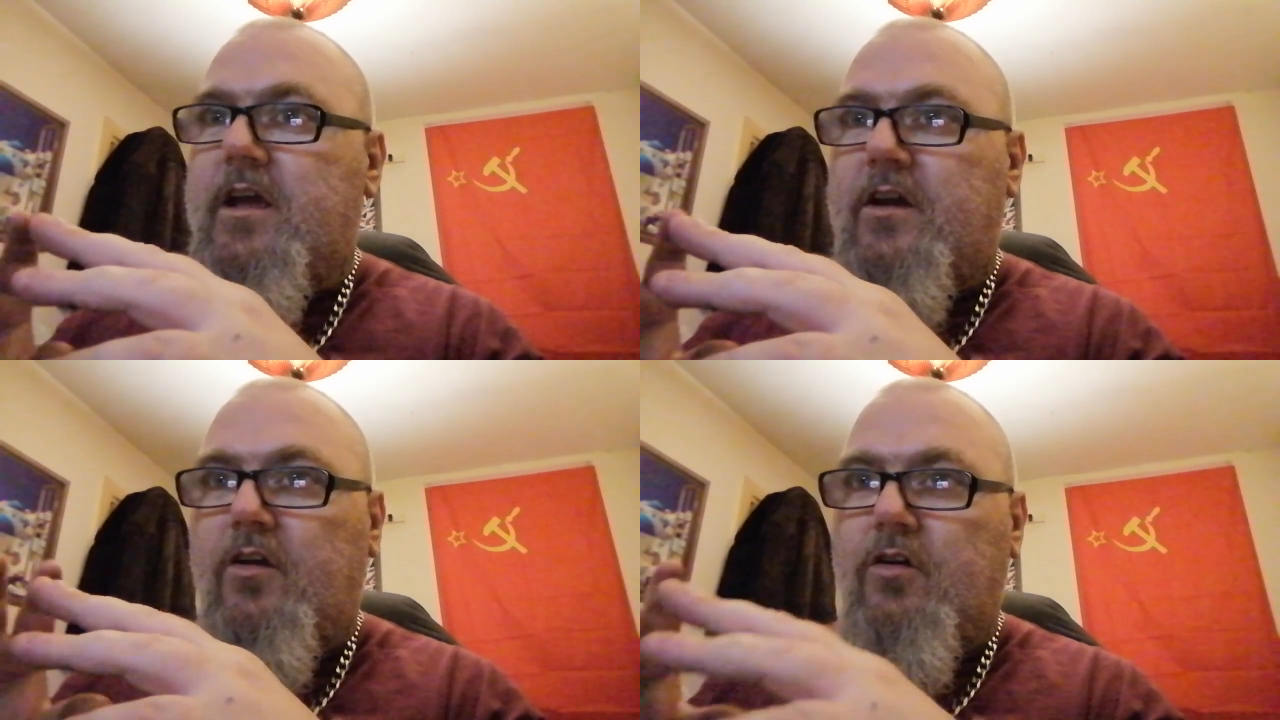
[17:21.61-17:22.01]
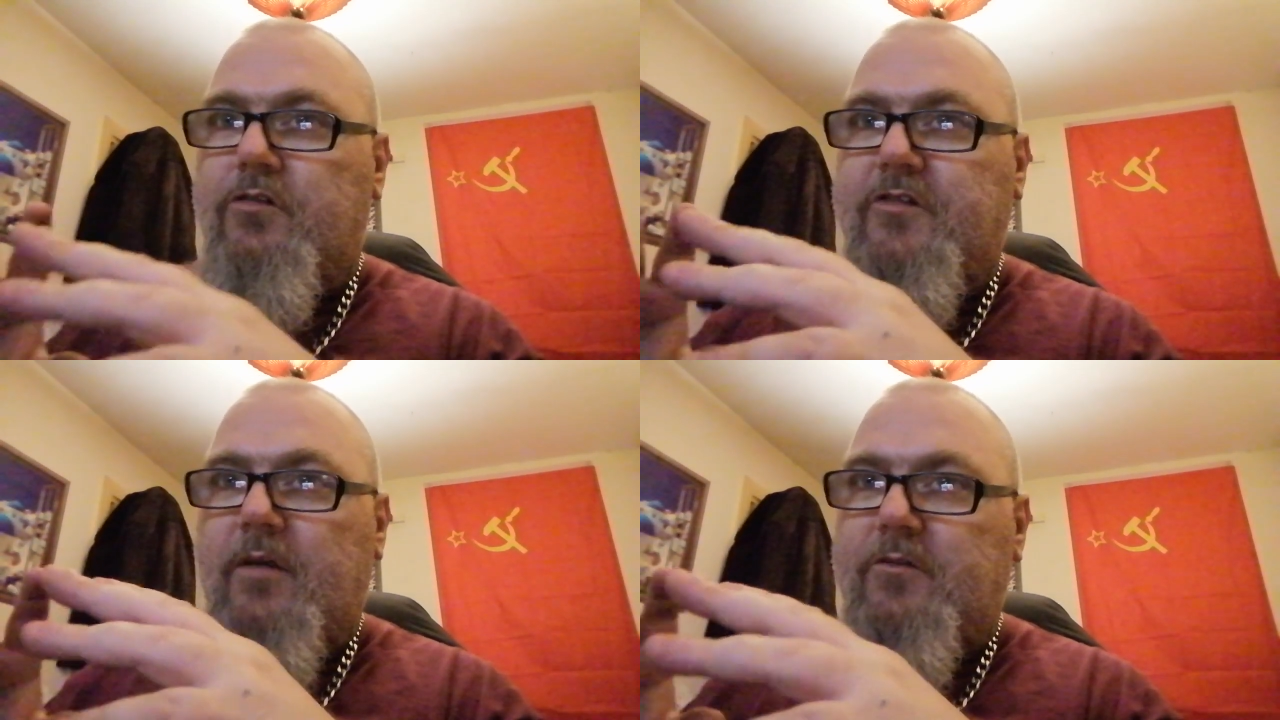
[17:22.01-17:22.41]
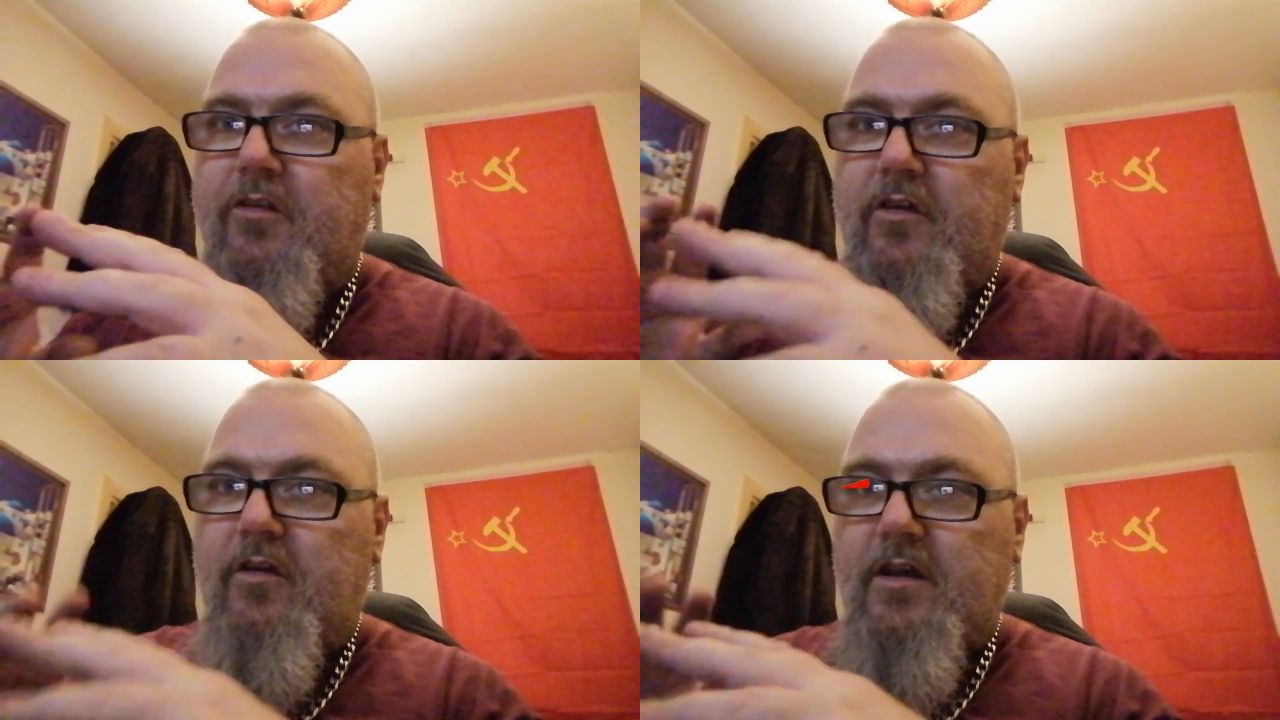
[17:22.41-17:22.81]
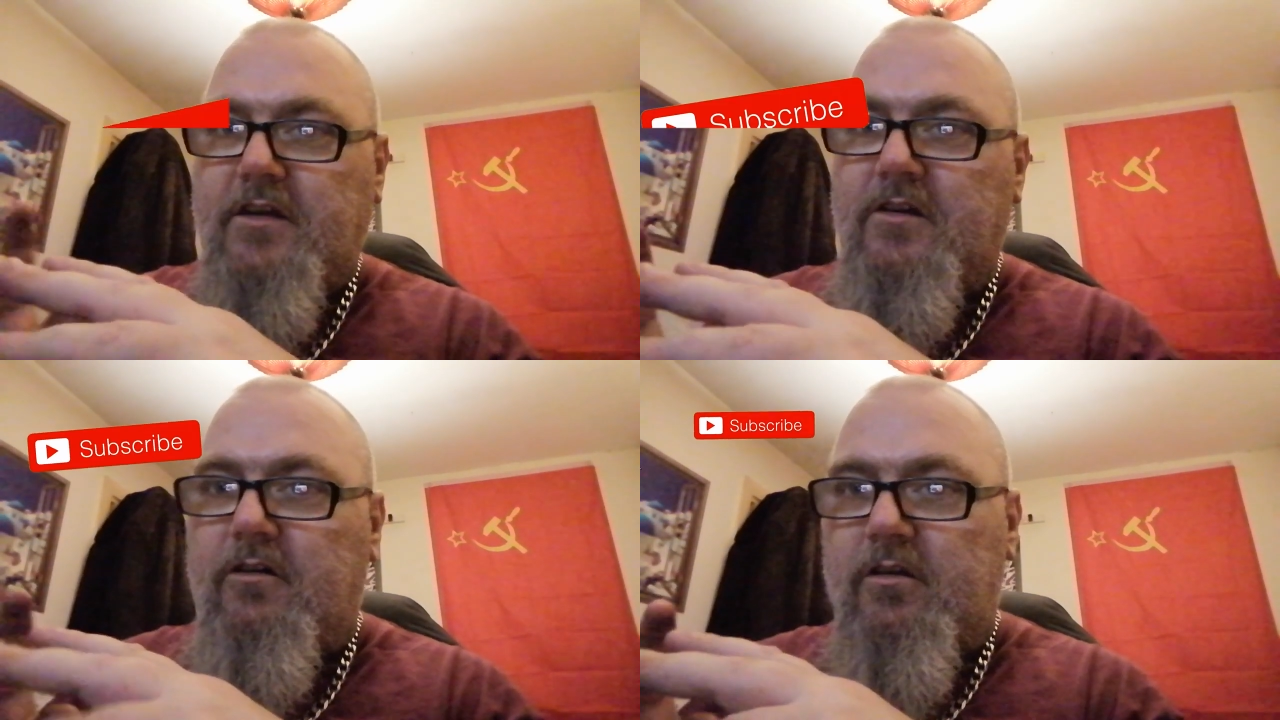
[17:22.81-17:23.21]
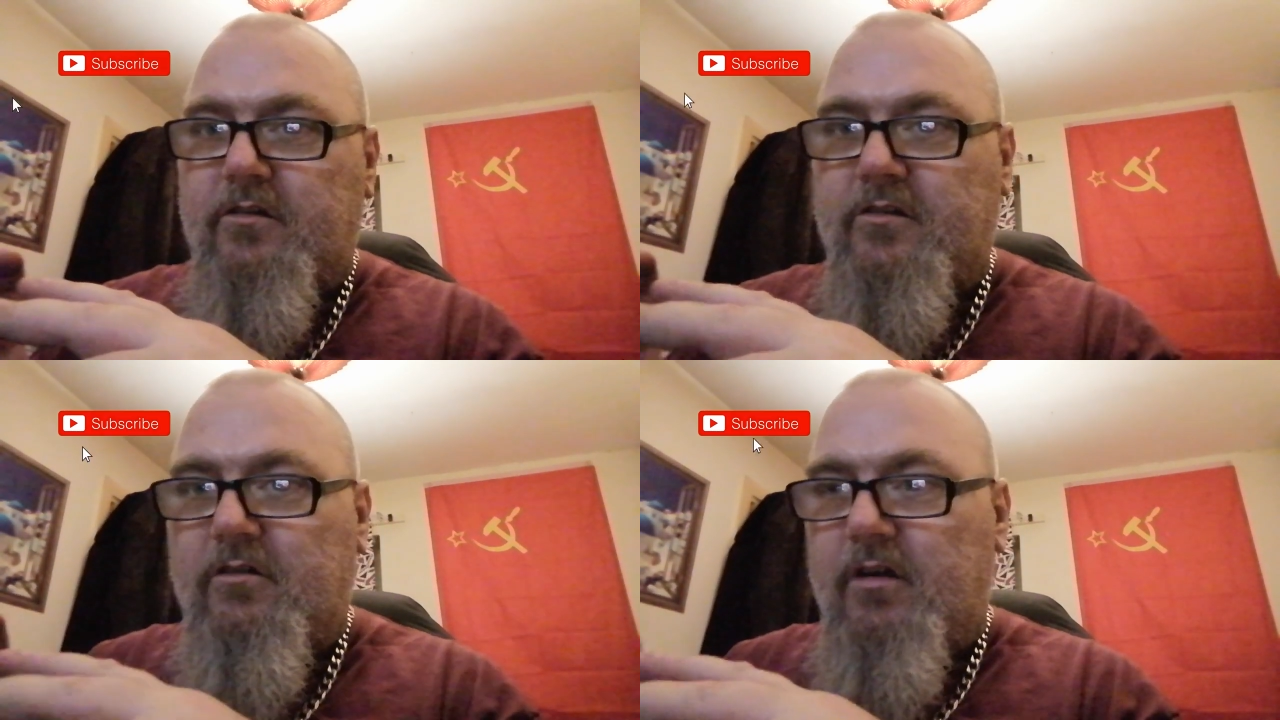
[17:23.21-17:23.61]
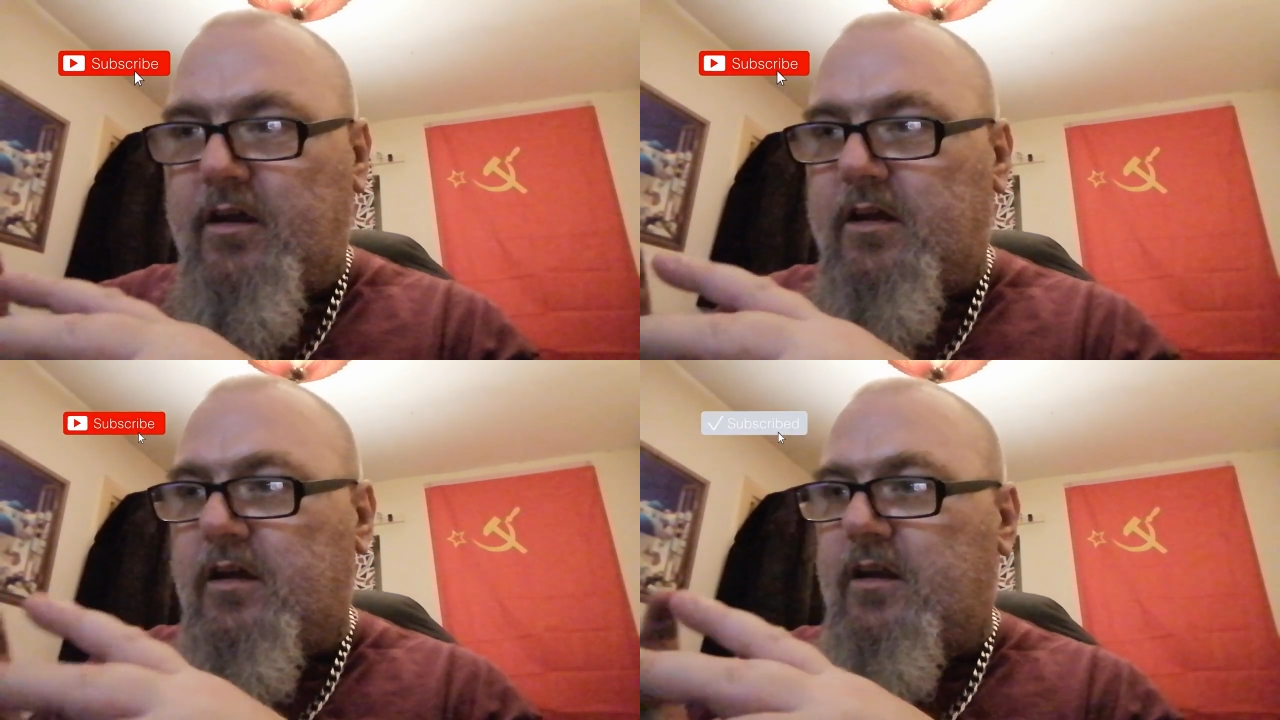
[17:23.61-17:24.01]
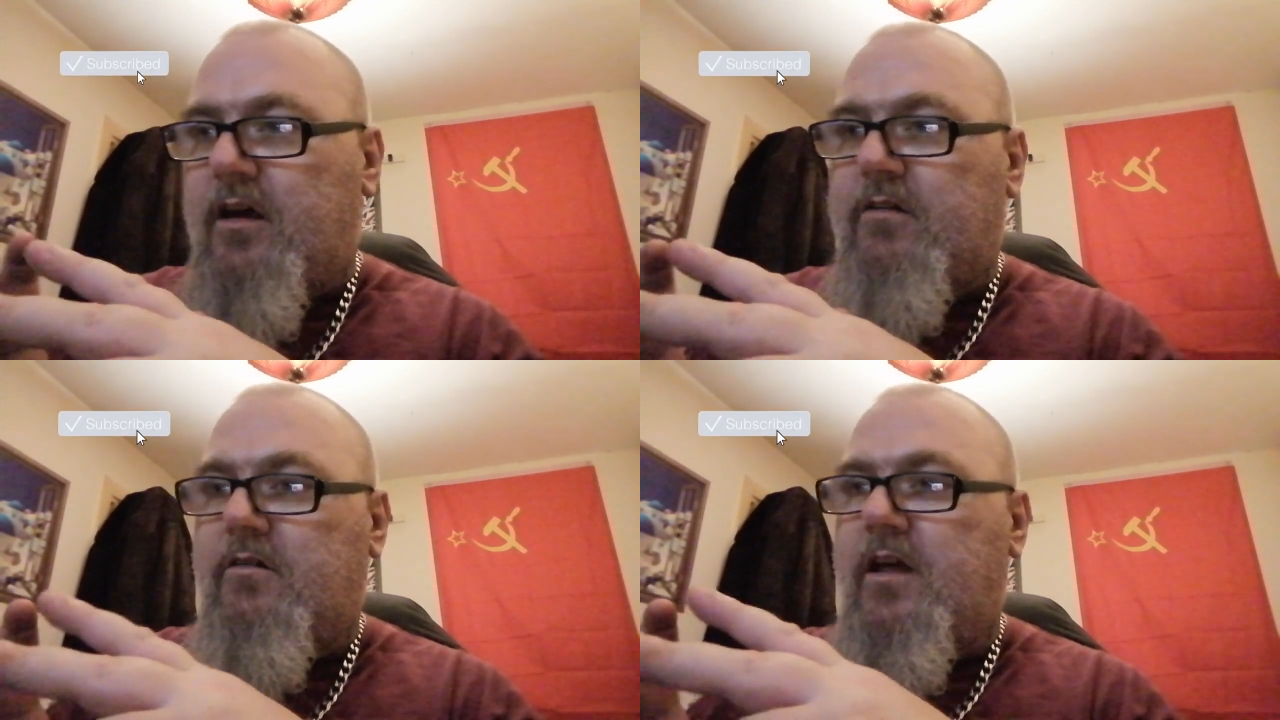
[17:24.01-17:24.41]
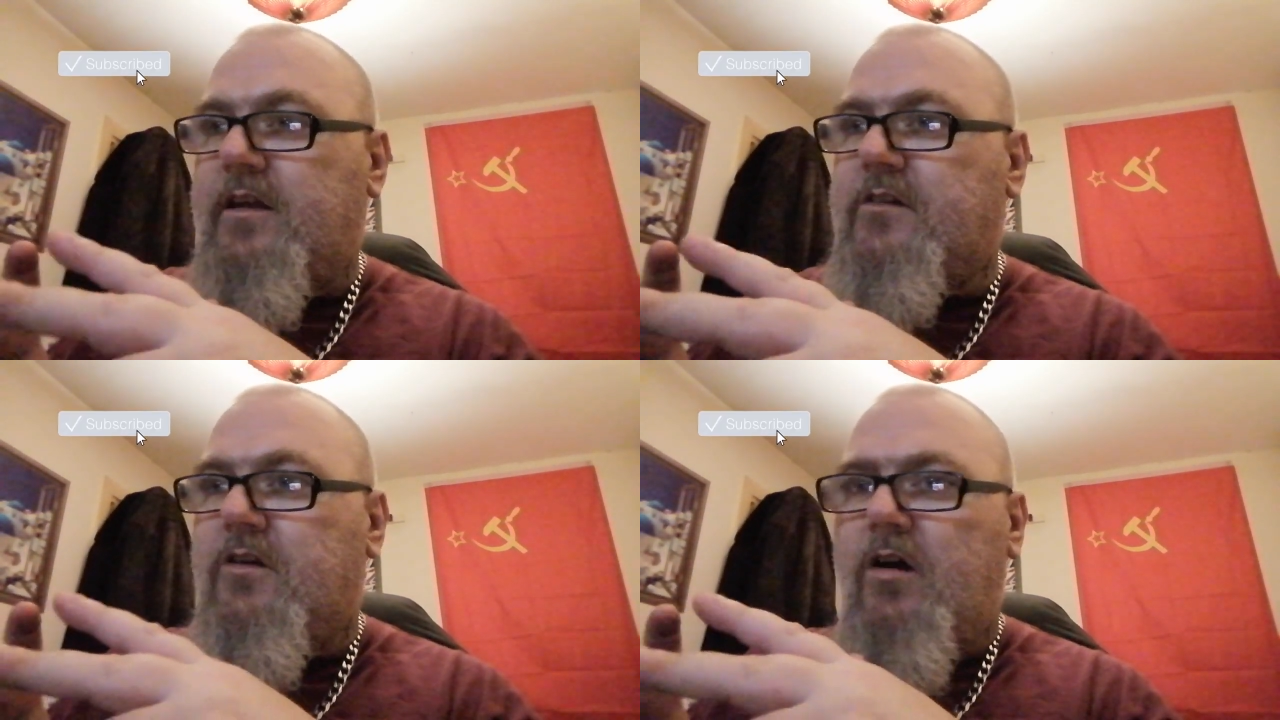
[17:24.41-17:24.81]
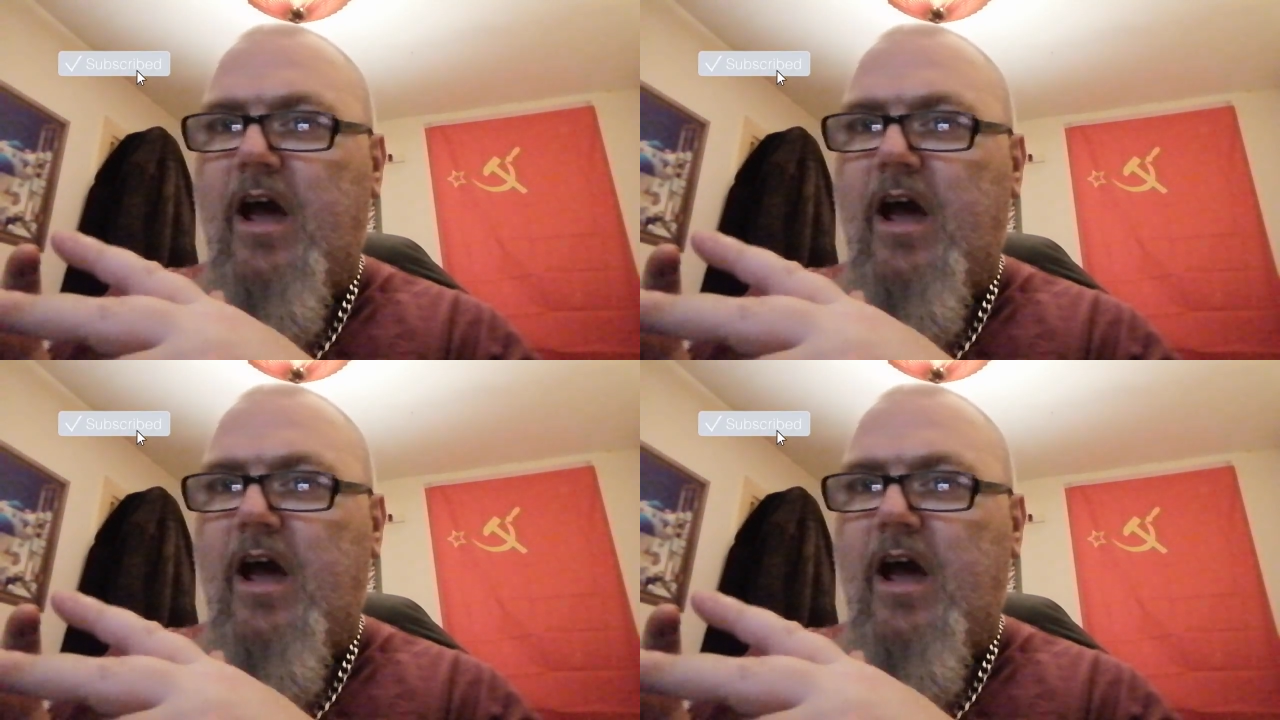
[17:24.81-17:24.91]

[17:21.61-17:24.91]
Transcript: can cost up to $30. Like, you know, and it's like,